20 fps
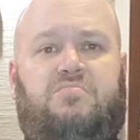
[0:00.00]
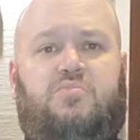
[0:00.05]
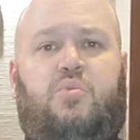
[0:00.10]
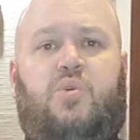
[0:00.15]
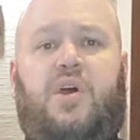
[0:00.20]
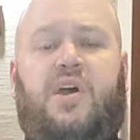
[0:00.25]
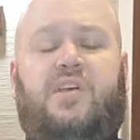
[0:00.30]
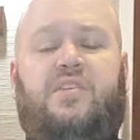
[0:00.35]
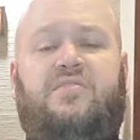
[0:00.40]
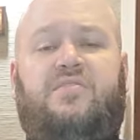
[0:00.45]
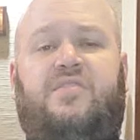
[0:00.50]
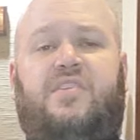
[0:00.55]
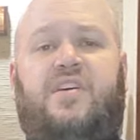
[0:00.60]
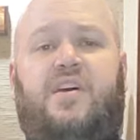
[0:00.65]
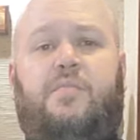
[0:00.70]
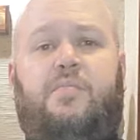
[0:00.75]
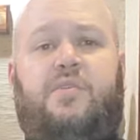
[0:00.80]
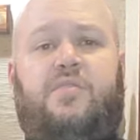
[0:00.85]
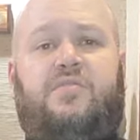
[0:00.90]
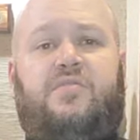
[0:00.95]
Why is
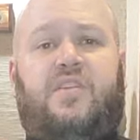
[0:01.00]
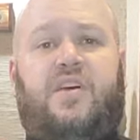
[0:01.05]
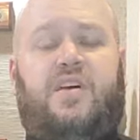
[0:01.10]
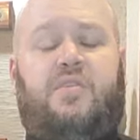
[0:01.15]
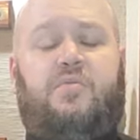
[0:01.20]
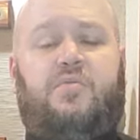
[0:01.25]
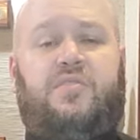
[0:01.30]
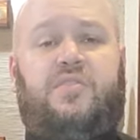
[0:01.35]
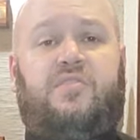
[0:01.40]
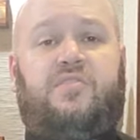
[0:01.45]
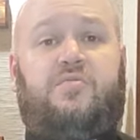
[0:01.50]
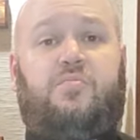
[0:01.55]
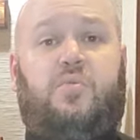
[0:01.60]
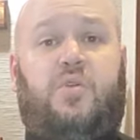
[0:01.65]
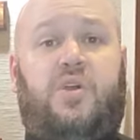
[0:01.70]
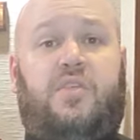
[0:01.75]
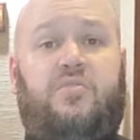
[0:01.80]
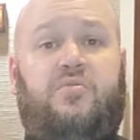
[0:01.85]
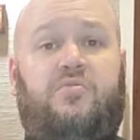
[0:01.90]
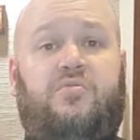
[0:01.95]
Thomas not with his
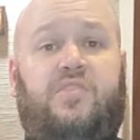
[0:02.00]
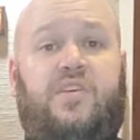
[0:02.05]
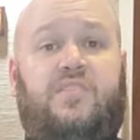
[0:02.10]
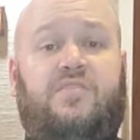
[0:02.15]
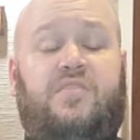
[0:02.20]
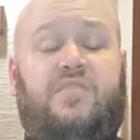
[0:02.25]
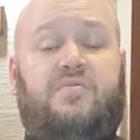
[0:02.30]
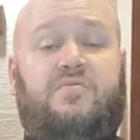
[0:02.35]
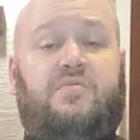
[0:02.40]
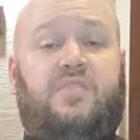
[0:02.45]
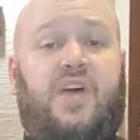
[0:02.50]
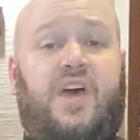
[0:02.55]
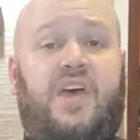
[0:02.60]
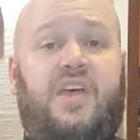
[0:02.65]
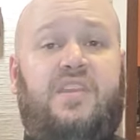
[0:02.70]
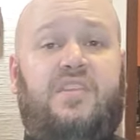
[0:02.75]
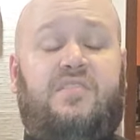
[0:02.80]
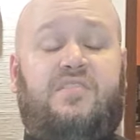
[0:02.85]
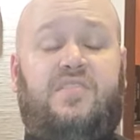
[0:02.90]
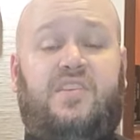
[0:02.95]
brothers? Has he
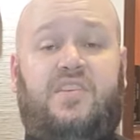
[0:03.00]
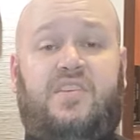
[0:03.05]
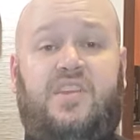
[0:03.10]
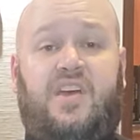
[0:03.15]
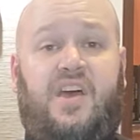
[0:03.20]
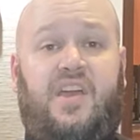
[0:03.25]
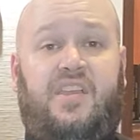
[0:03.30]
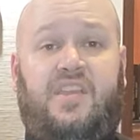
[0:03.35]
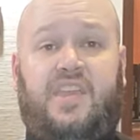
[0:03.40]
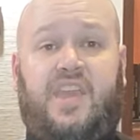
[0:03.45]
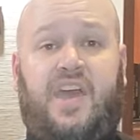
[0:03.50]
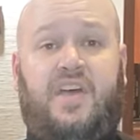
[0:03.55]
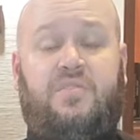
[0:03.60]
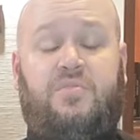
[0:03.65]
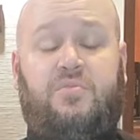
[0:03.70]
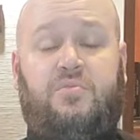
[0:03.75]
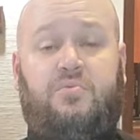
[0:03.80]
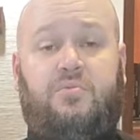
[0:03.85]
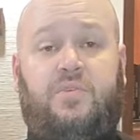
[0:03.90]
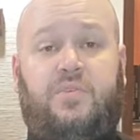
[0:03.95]
fled? Is he not
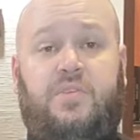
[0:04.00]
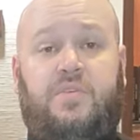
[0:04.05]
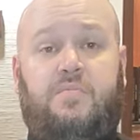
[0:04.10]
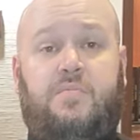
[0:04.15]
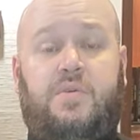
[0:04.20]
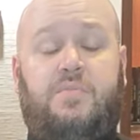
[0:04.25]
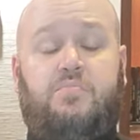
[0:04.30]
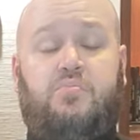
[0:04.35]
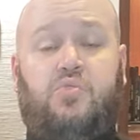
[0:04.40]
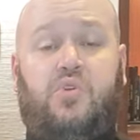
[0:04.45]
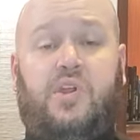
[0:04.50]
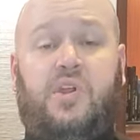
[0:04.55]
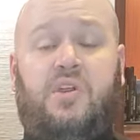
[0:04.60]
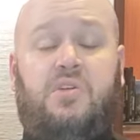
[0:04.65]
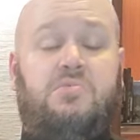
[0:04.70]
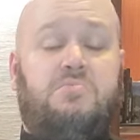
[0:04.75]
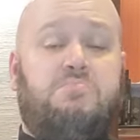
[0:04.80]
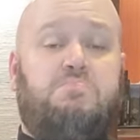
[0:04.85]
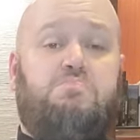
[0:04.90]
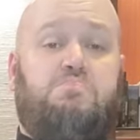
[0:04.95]
gathered with them in
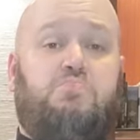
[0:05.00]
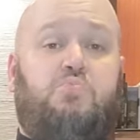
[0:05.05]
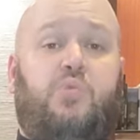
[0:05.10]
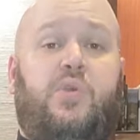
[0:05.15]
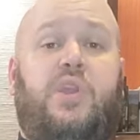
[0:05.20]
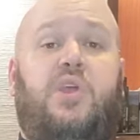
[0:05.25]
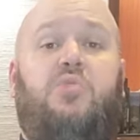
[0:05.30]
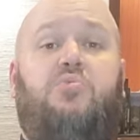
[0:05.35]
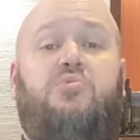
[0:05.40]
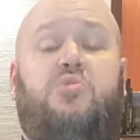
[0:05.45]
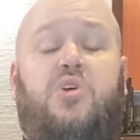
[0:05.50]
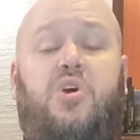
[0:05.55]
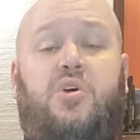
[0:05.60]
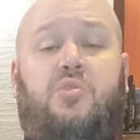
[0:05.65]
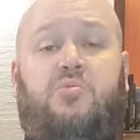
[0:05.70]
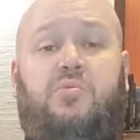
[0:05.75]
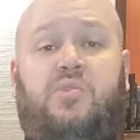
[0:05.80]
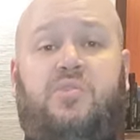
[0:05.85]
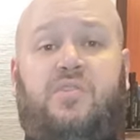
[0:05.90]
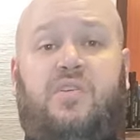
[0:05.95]
prayer? We don't
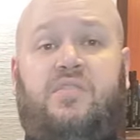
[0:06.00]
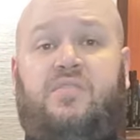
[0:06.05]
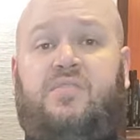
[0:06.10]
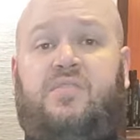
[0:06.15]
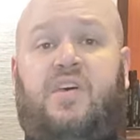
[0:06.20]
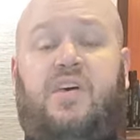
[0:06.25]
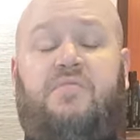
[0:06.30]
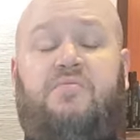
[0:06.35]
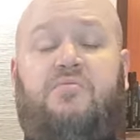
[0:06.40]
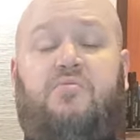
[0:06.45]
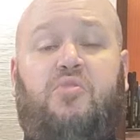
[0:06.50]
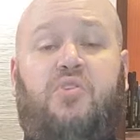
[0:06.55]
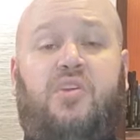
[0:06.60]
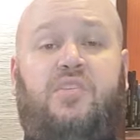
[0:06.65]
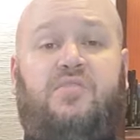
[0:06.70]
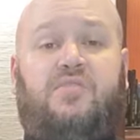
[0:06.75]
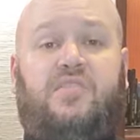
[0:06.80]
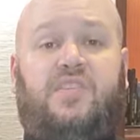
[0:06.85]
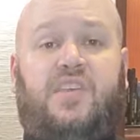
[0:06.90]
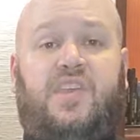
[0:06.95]
know. It's left for
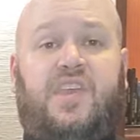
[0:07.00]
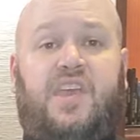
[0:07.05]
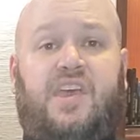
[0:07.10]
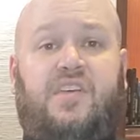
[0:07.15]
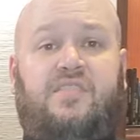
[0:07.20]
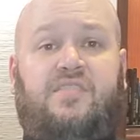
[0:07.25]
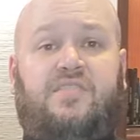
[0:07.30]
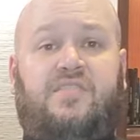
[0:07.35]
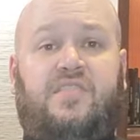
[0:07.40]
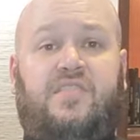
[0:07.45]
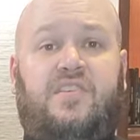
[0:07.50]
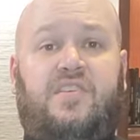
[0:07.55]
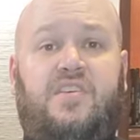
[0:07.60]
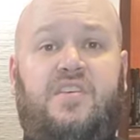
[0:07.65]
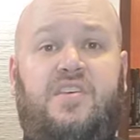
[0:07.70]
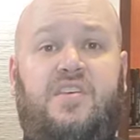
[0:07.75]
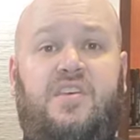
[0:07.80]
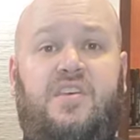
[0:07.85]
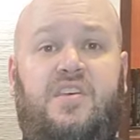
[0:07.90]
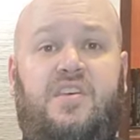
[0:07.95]
us to guess.
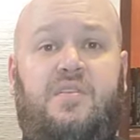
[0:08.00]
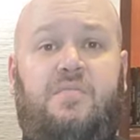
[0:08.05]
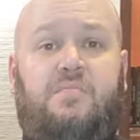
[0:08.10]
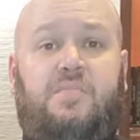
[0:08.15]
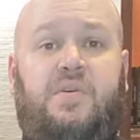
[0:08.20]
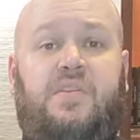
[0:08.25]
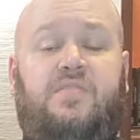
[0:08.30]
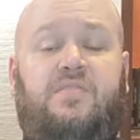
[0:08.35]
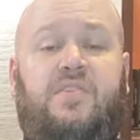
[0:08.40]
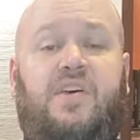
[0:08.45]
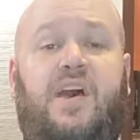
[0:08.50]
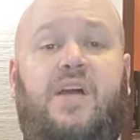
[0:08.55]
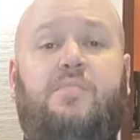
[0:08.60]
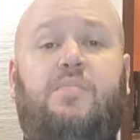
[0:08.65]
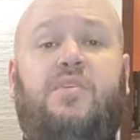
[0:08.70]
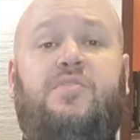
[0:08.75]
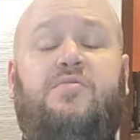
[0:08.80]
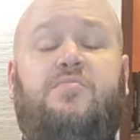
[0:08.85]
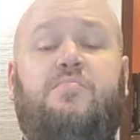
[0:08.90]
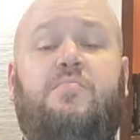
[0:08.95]
But
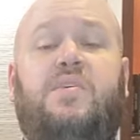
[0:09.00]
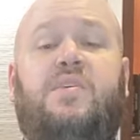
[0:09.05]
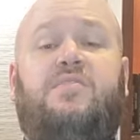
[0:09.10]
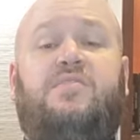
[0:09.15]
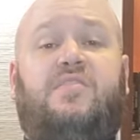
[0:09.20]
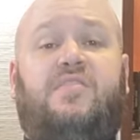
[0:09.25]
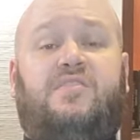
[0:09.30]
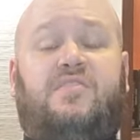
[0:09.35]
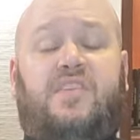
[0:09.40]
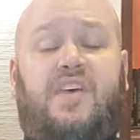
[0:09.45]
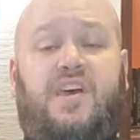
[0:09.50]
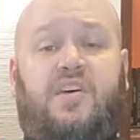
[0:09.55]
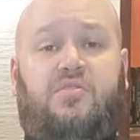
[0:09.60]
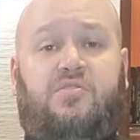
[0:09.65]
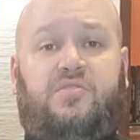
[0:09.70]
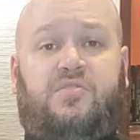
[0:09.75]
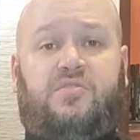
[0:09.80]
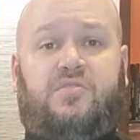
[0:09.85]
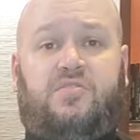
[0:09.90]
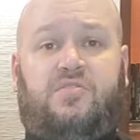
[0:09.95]
Thomas misses
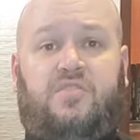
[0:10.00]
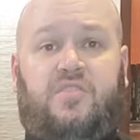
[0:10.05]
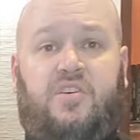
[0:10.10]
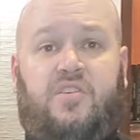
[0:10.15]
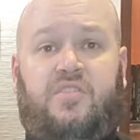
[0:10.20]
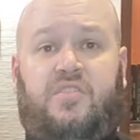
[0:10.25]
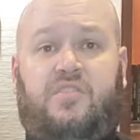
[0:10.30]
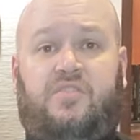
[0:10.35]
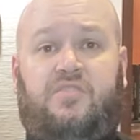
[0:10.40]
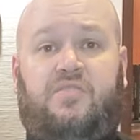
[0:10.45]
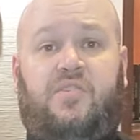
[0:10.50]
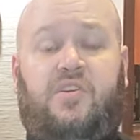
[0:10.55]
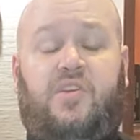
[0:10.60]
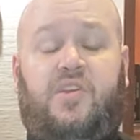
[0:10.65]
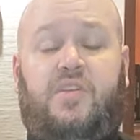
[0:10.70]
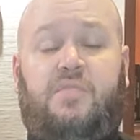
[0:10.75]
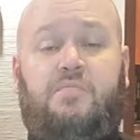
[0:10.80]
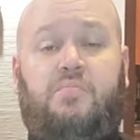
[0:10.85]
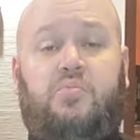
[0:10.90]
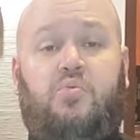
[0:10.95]
out on this
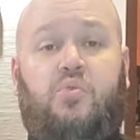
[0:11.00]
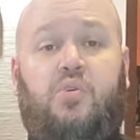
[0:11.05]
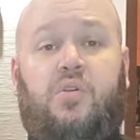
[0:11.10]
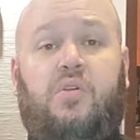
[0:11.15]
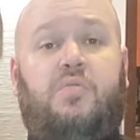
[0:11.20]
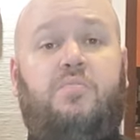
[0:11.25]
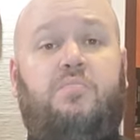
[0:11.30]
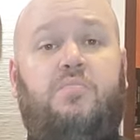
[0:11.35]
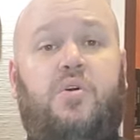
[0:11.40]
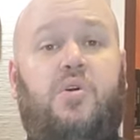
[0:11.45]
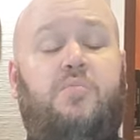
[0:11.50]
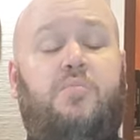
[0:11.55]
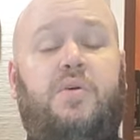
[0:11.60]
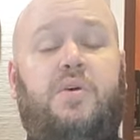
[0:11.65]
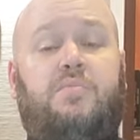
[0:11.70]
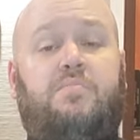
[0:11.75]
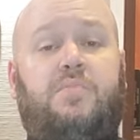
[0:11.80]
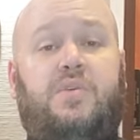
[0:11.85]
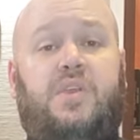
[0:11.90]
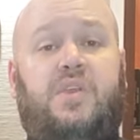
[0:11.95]
very important
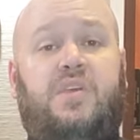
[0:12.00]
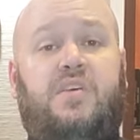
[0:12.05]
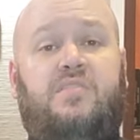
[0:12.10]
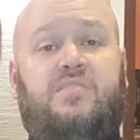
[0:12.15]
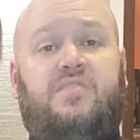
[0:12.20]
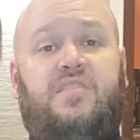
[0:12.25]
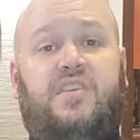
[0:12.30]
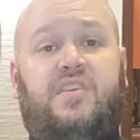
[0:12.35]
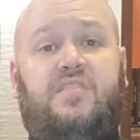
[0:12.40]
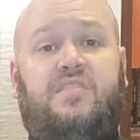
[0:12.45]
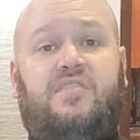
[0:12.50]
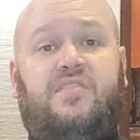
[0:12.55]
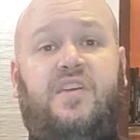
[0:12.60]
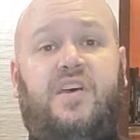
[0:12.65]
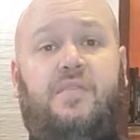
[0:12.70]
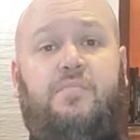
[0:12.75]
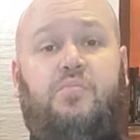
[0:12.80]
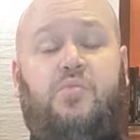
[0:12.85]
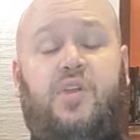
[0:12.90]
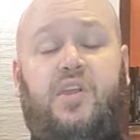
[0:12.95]
moment because he is
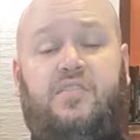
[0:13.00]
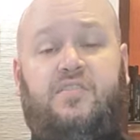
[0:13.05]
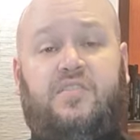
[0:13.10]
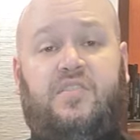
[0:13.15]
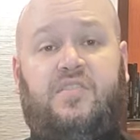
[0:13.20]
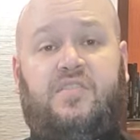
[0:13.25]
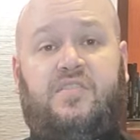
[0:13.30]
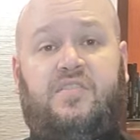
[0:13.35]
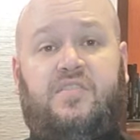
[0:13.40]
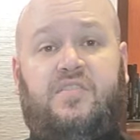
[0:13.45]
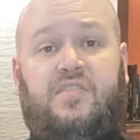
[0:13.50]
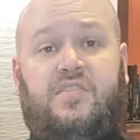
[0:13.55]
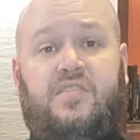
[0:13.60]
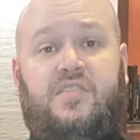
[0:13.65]
not present.